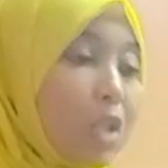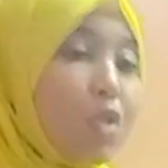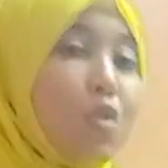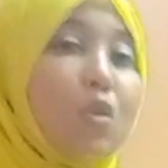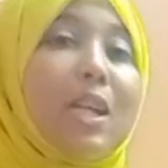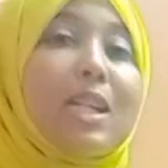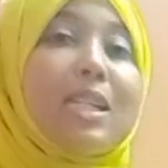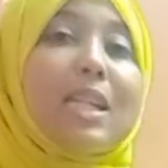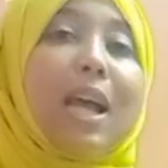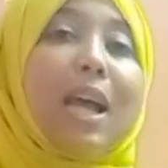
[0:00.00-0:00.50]

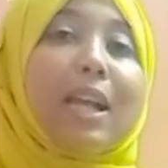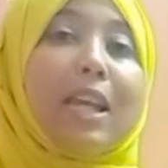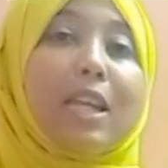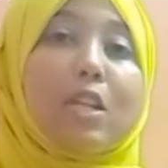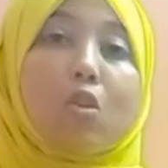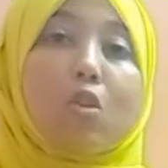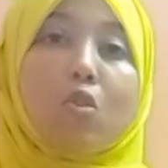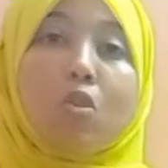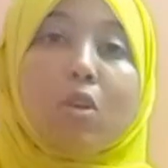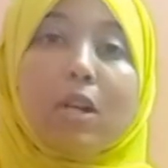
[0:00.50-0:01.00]
to the
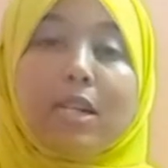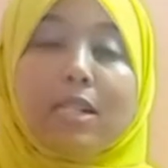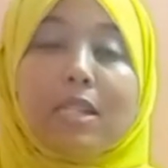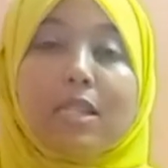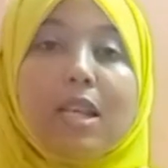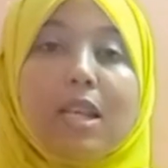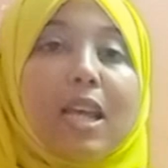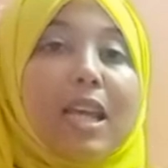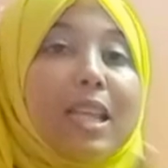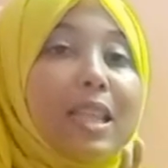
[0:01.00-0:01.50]
target
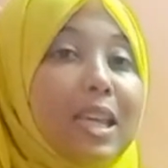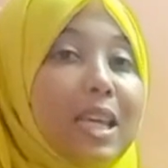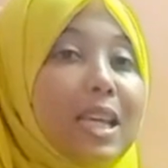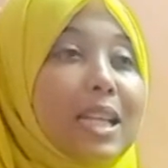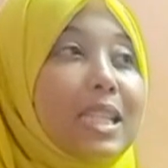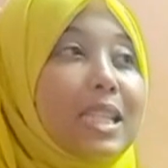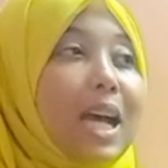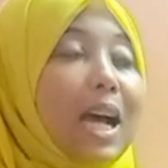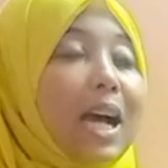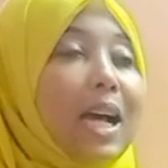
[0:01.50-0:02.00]
organs.
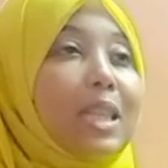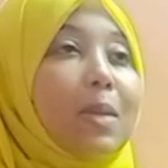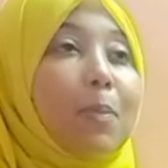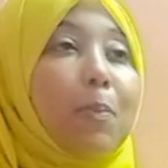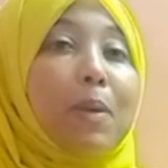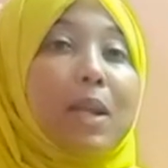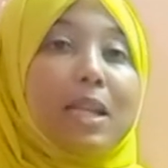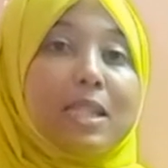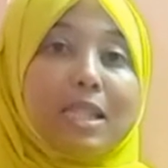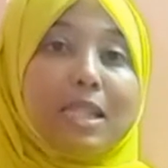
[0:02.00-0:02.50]
These are
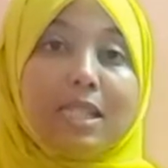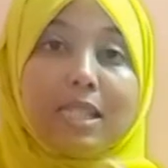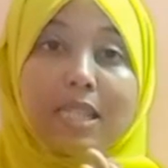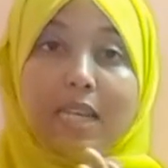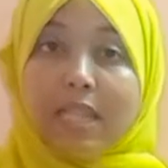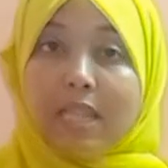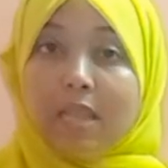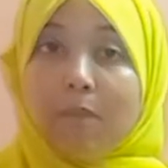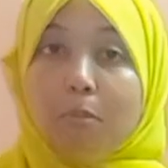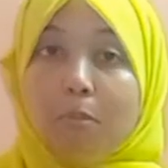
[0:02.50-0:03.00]
the places
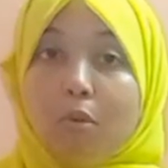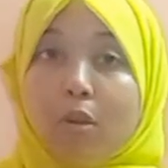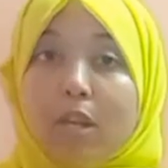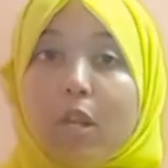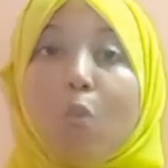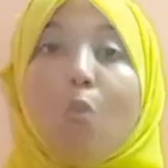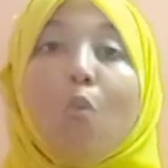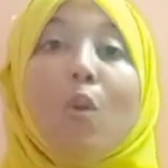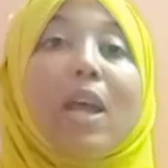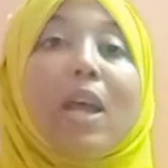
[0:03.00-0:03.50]
in the
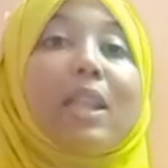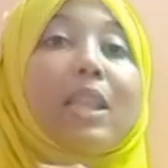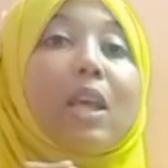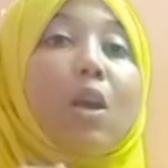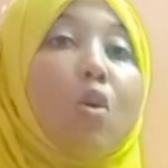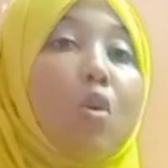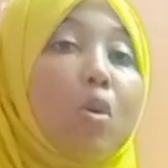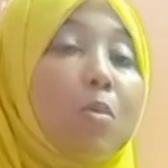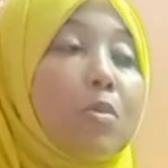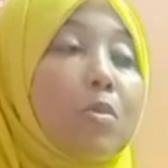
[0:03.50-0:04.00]
body where
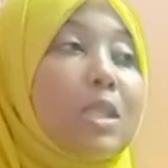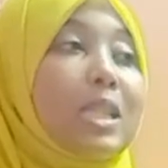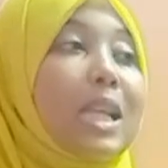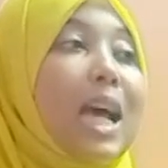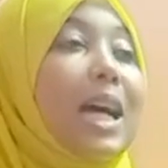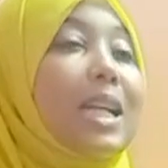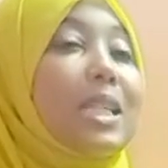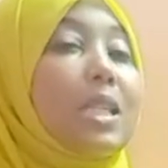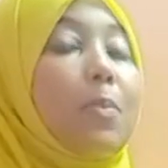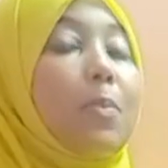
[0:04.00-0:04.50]
the
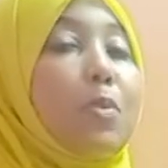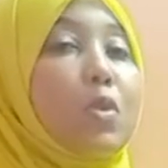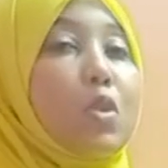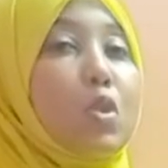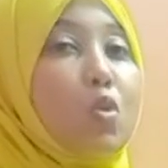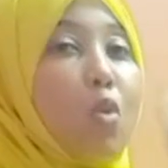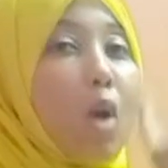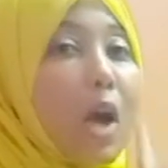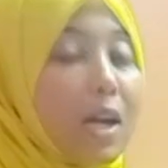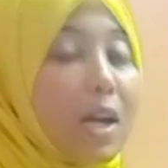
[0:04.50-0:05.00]
hormones are
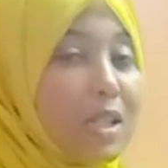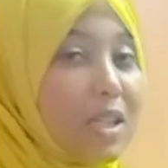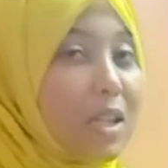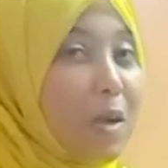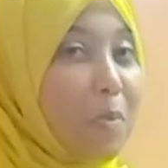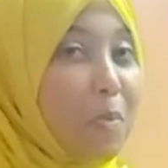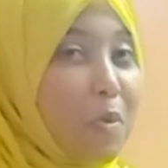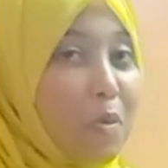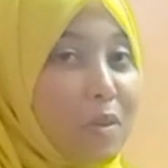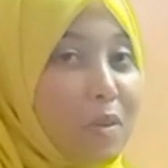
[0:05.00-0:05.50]
supposed to
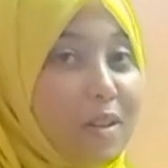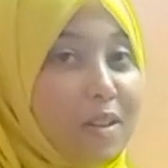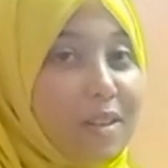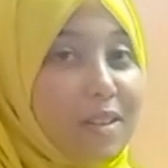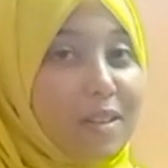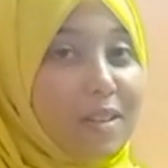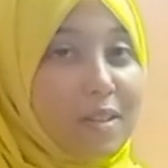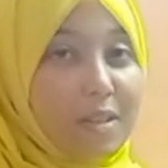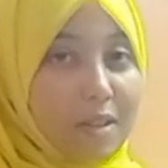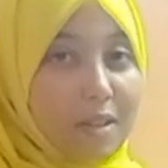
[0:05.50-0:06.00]
act
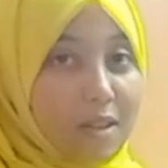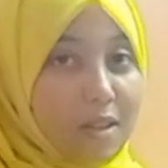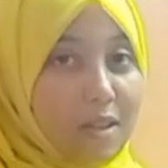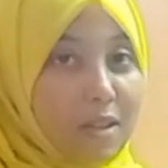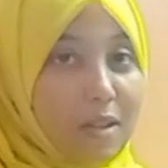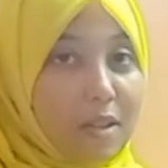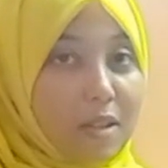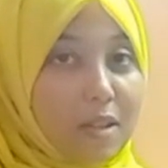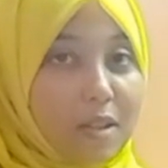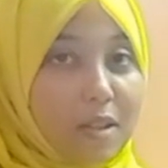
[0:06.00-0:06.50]
upon.
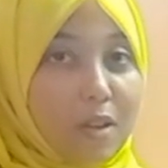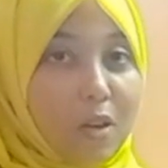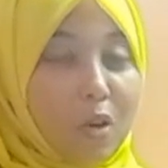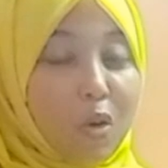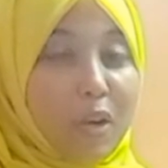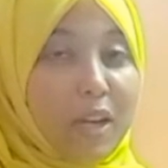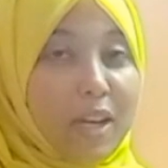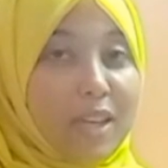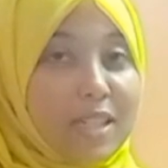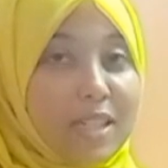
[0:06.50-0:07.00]

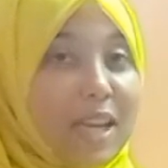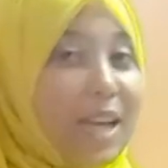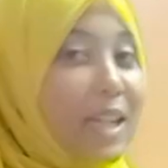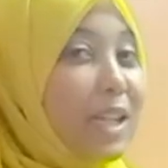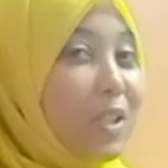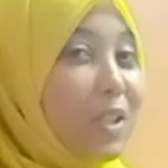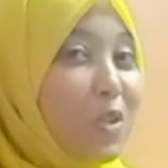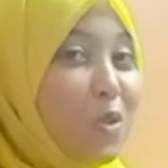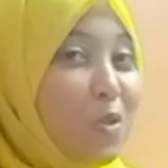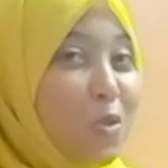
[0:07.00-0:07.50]
Correct?
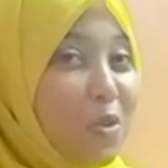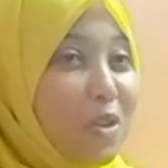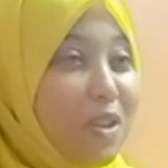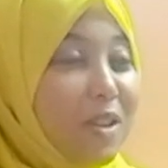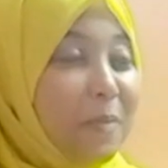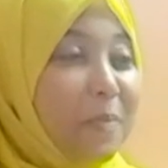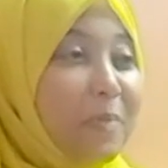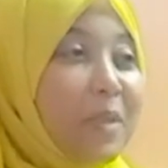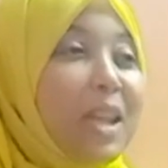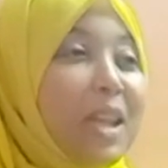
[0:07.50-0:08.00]

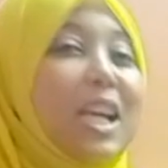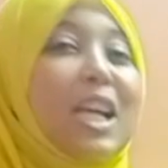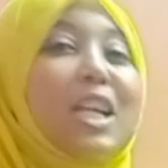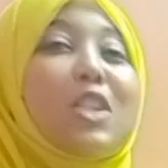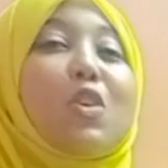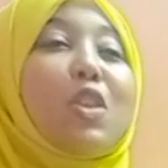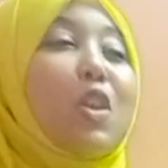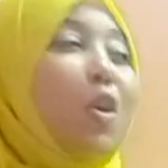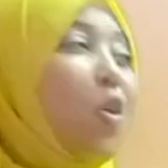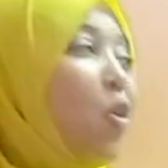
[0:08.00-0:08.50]
Understood?
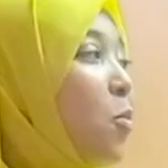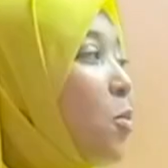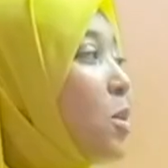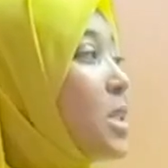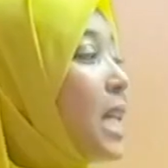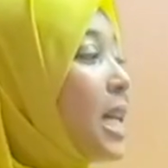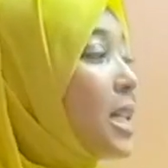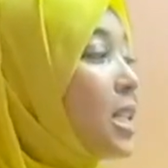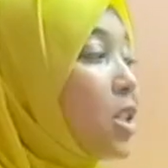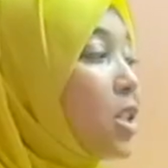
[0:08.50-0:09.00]
So the
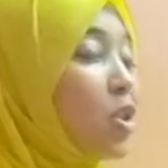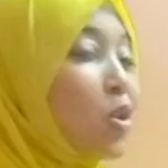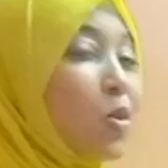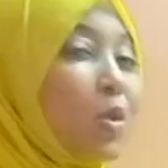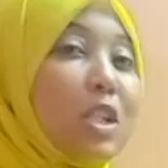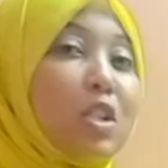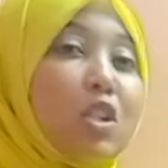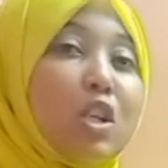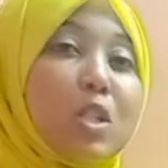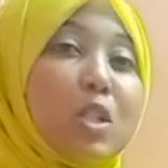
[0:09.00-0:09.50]
hormones
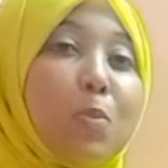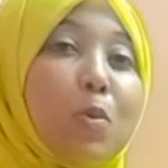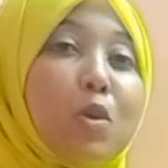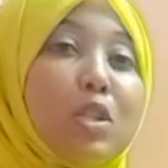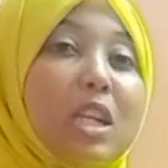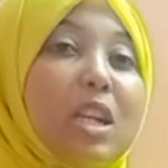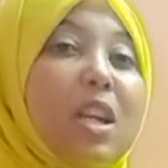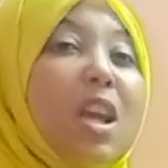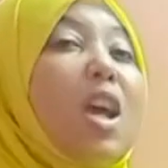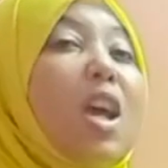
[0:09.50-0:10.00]
are
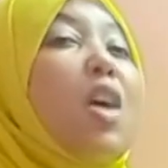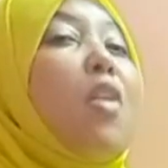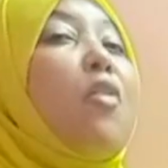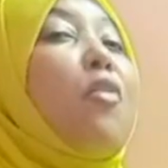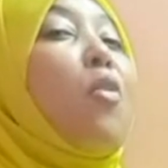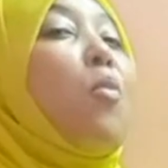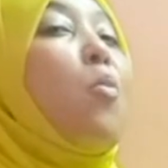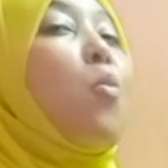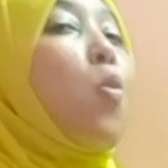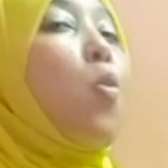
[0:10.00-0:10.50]
transported
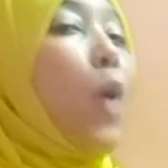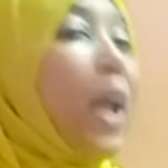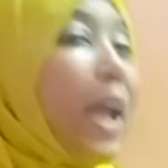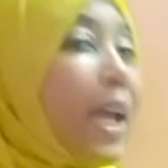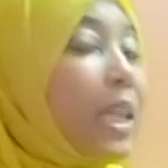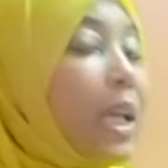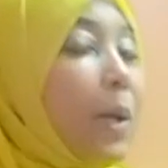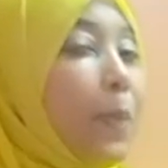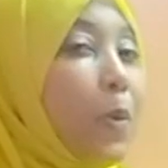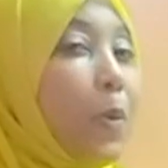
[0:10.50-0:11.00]
from
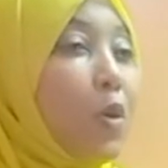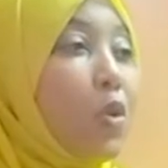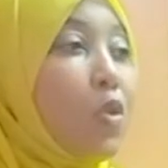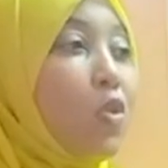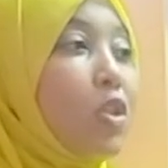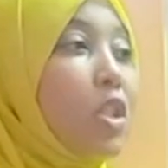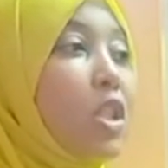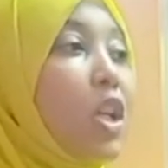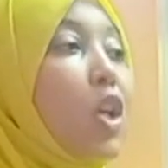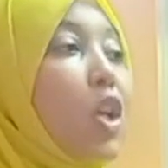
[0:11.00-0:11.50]
where they're
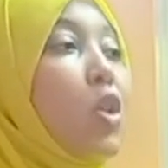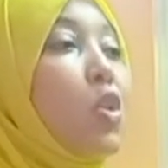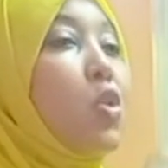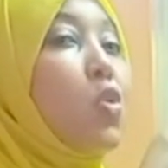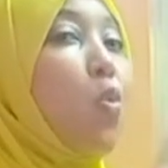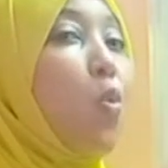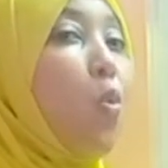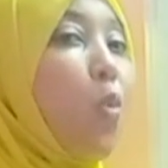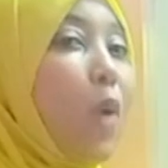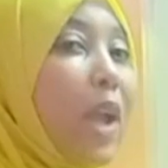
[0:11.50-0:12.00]
produced
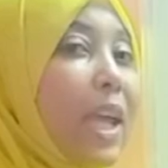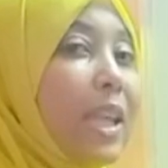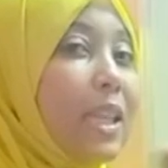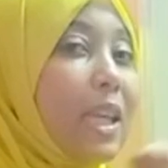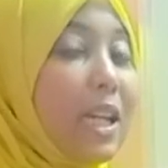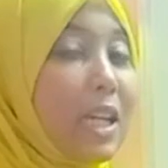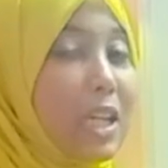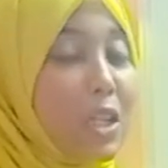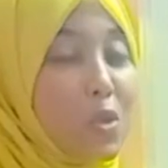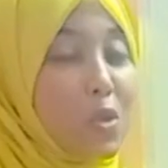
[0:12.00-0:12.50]
to
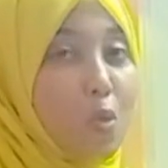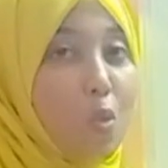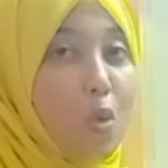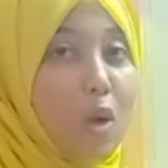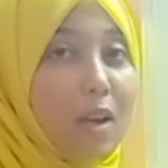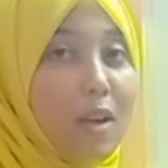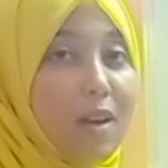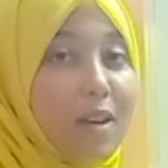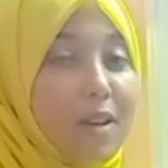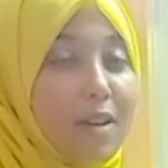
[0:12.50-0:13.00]
where they need to
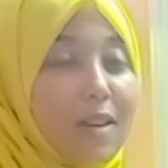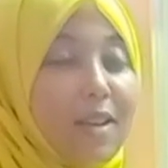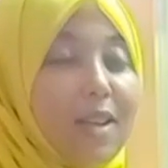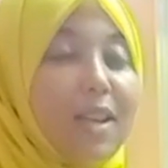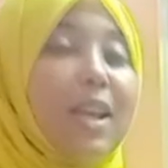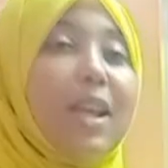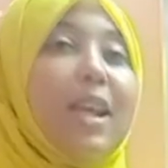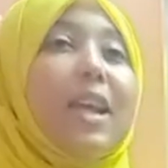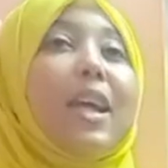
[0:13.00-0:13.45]
work.